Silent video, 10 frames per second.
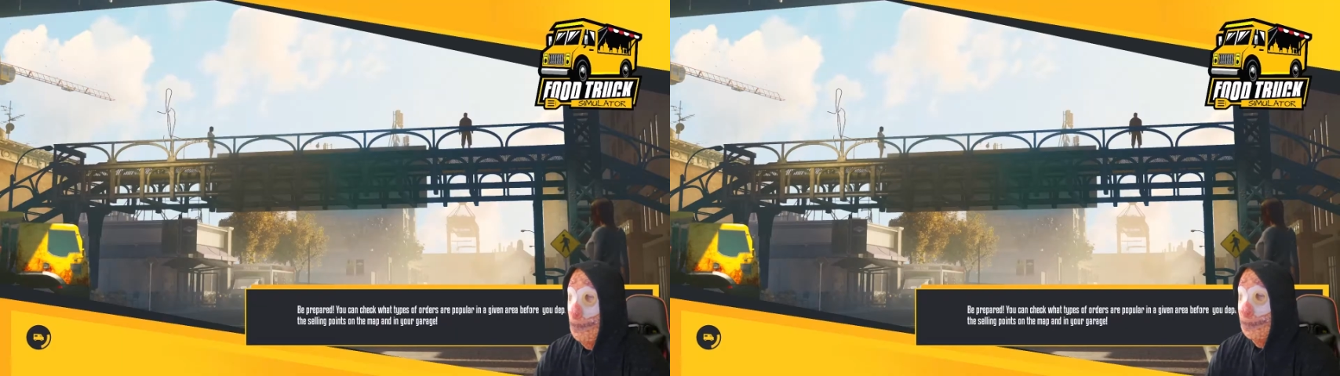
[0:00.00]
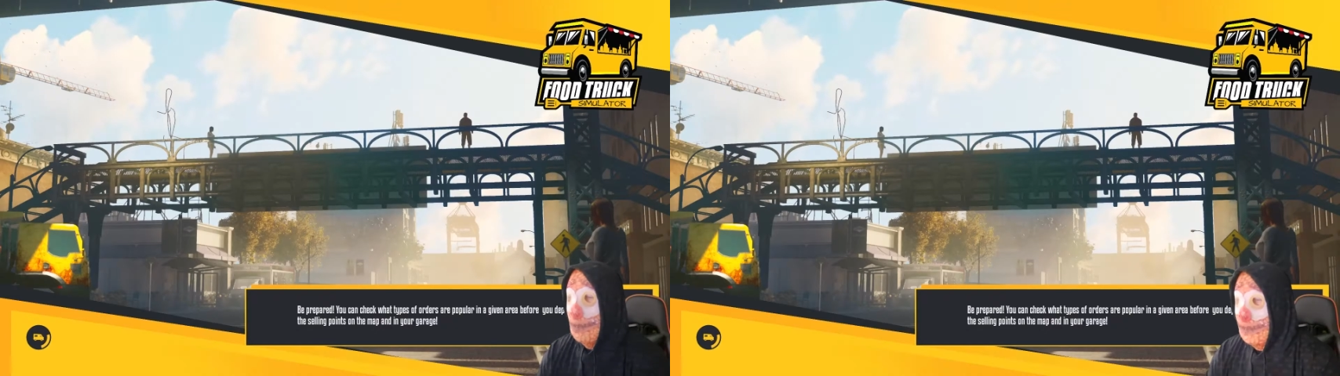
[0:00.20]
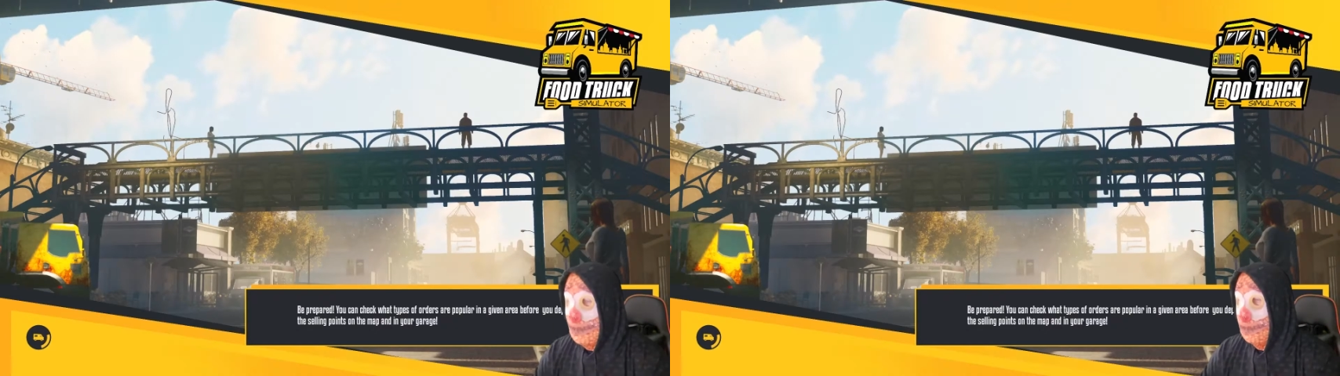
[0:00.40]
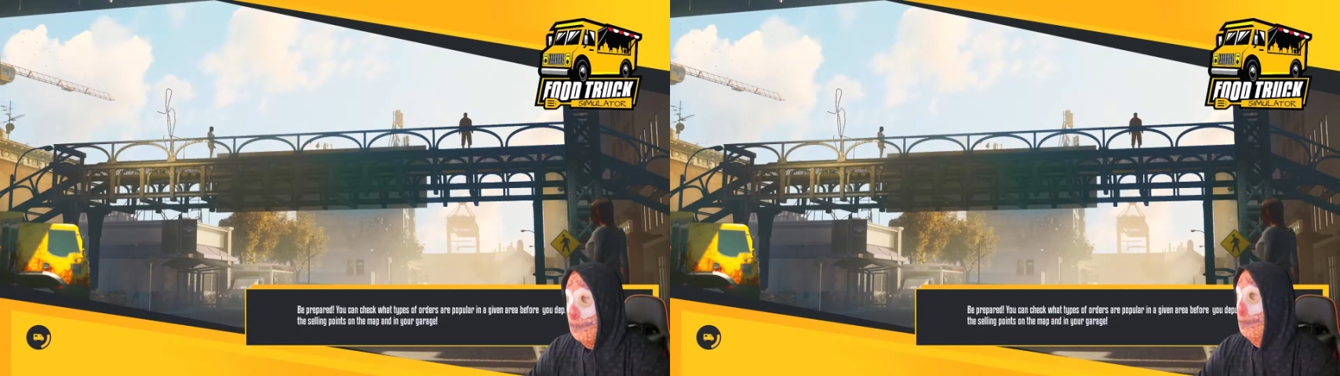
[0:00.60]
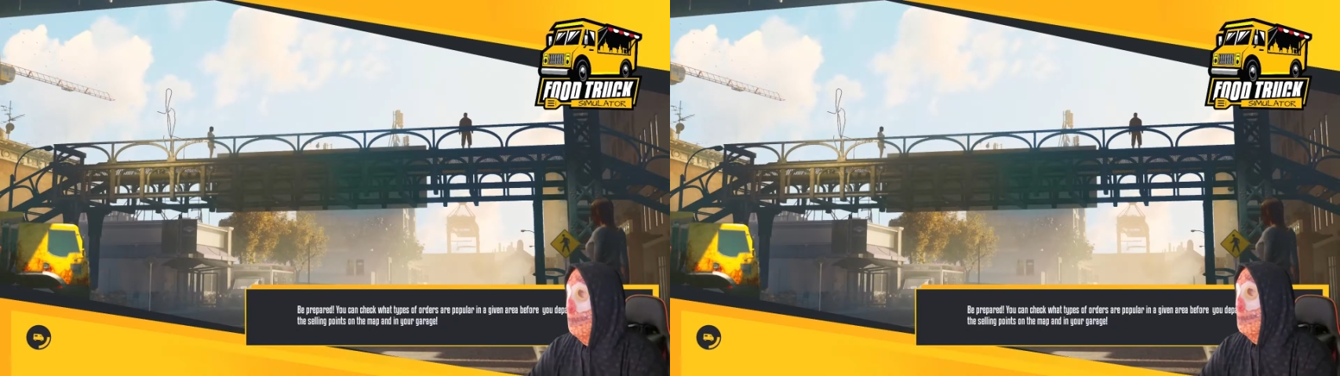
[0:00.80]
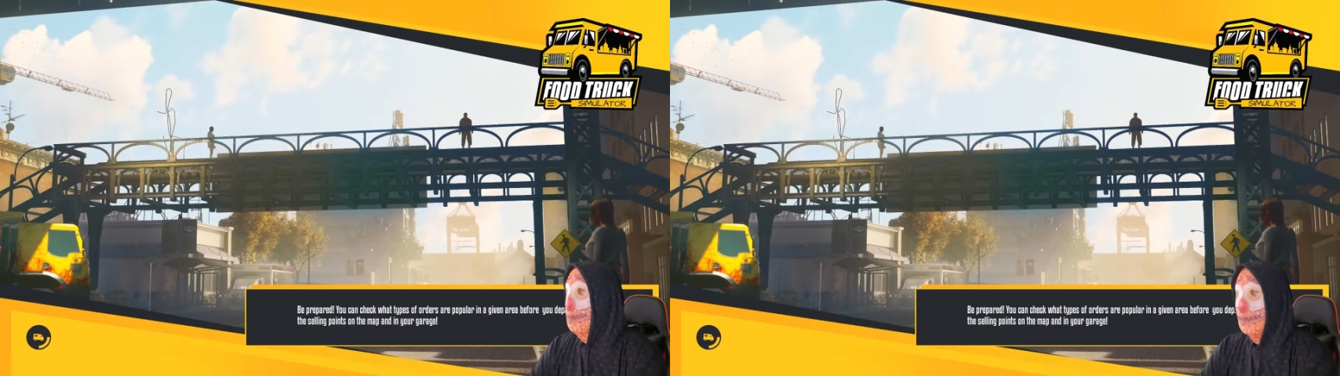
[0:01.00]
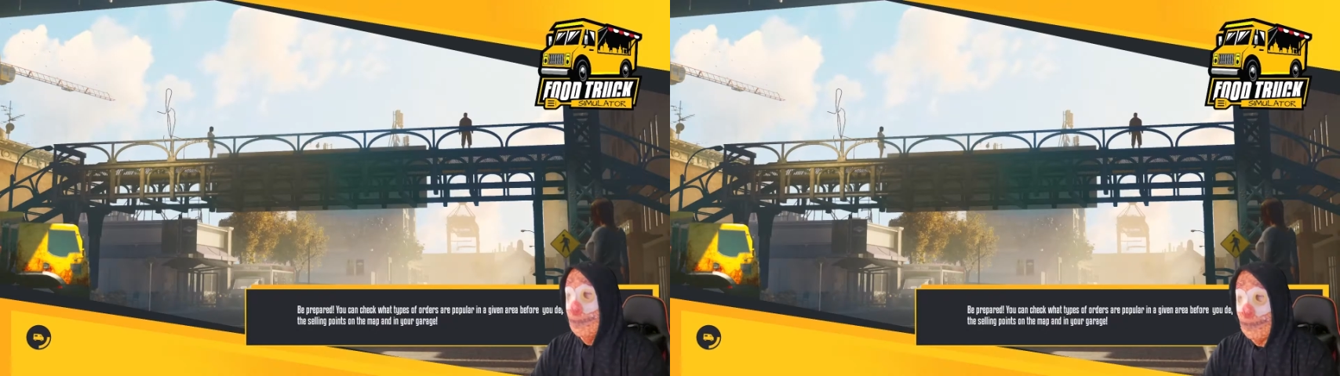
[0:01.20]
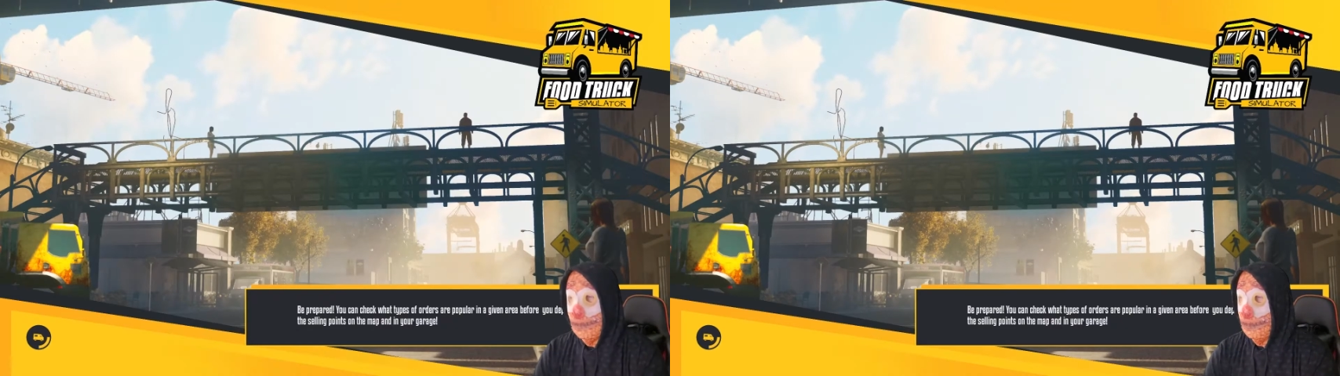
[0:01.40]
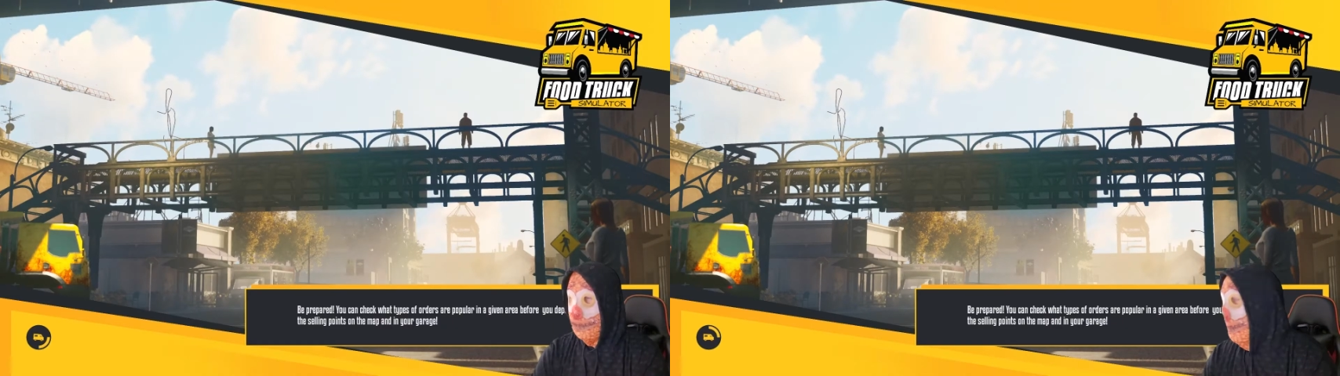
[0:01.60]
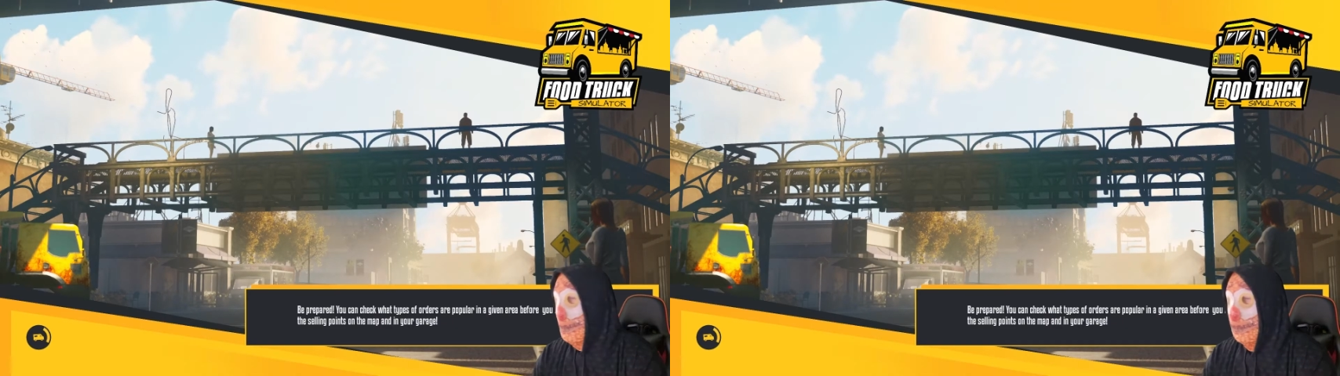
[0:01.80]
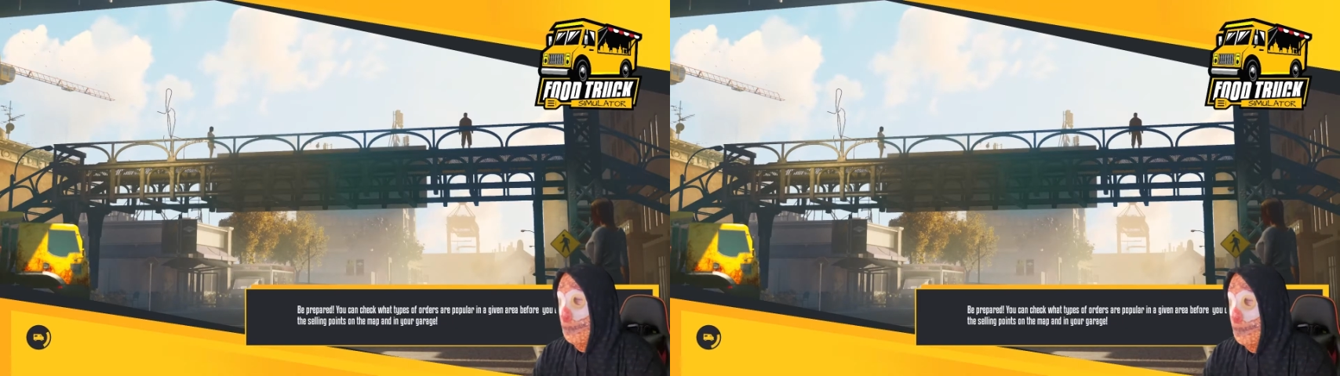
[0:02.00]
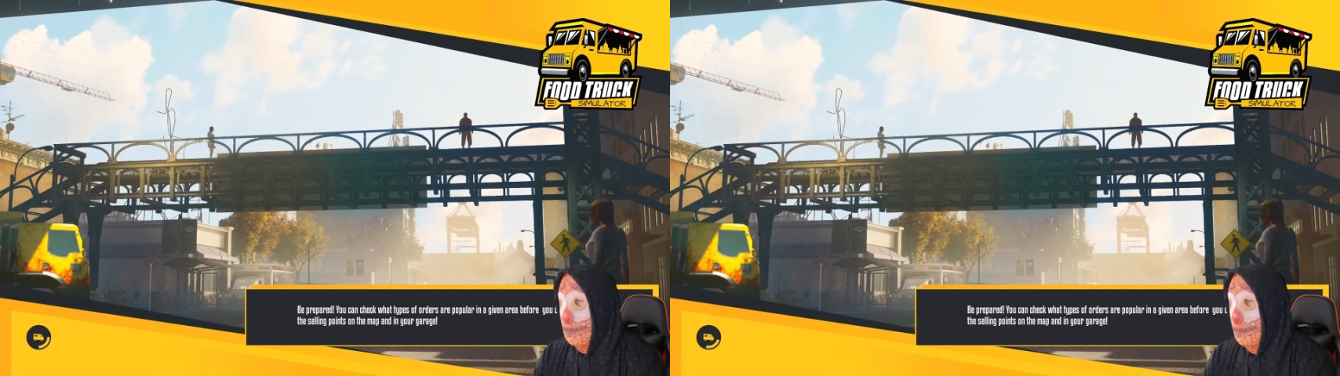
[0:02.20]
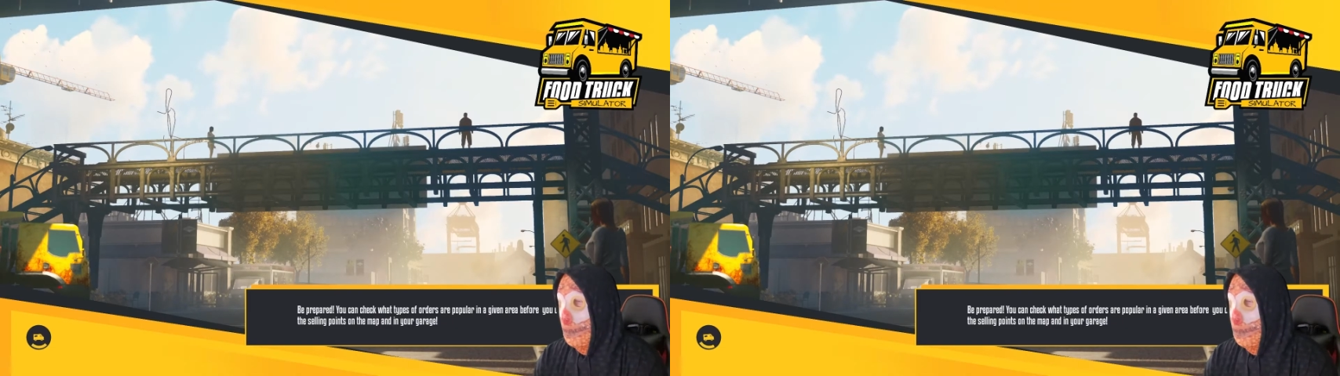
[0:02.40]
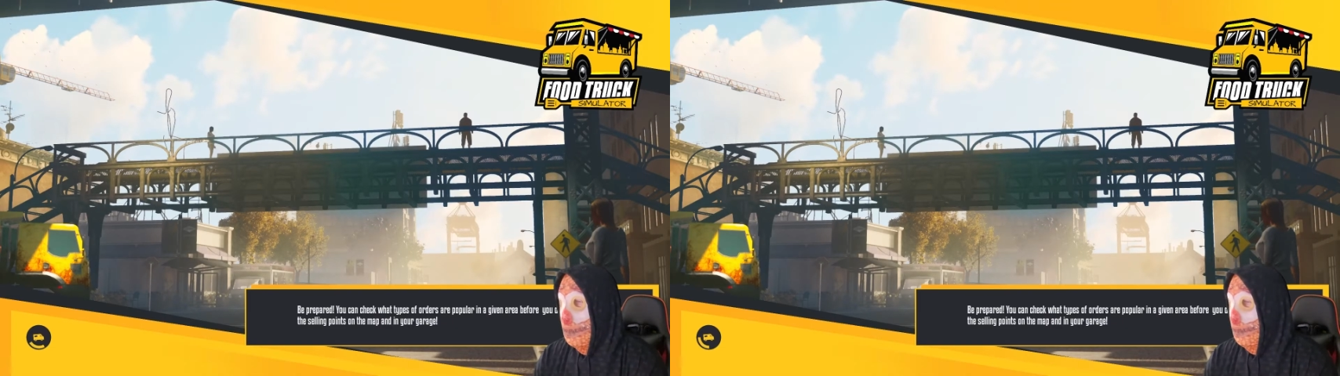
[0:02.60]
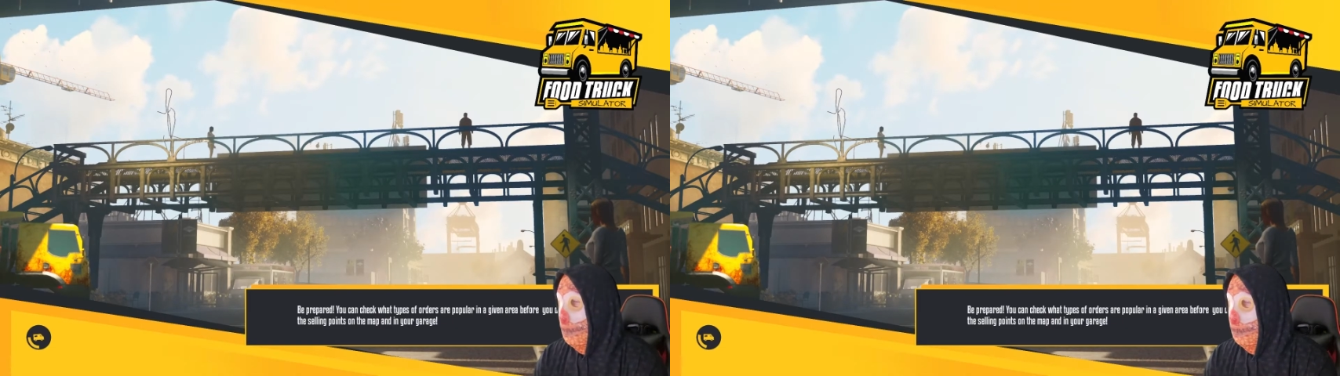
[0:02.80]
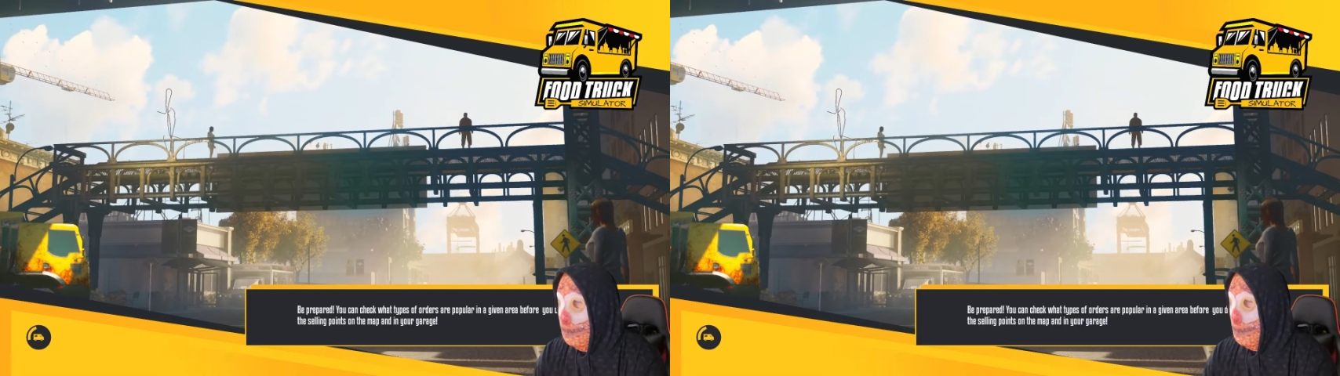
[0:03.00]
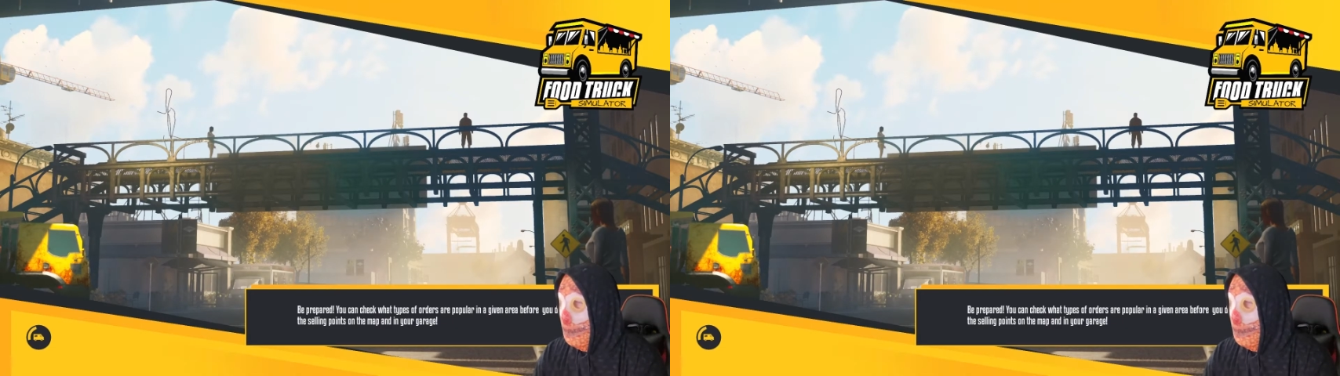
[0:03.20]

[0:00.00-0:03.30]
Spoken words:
(no speaker visible)